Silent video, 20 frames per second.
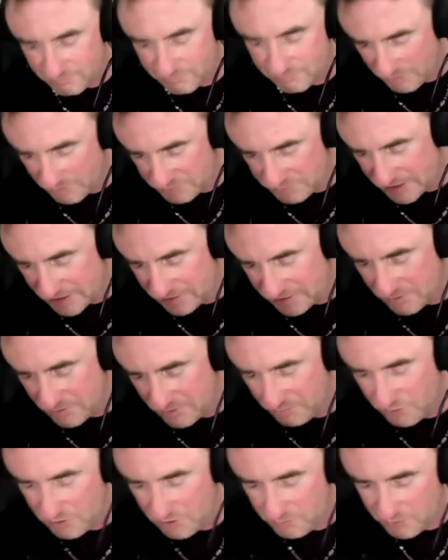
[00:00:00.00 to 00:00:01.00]
upsets some
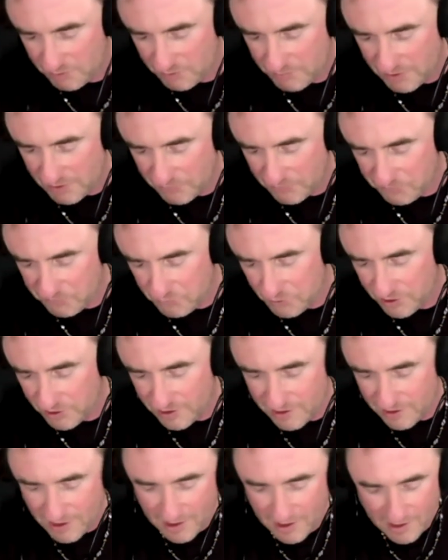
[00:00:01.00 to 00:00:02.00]
people about
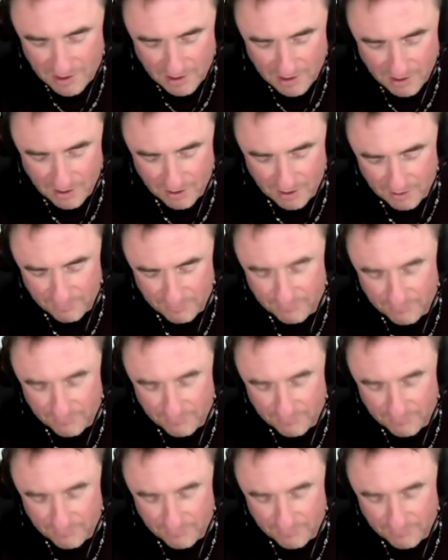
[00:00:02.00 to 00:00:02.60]
Freud, uh,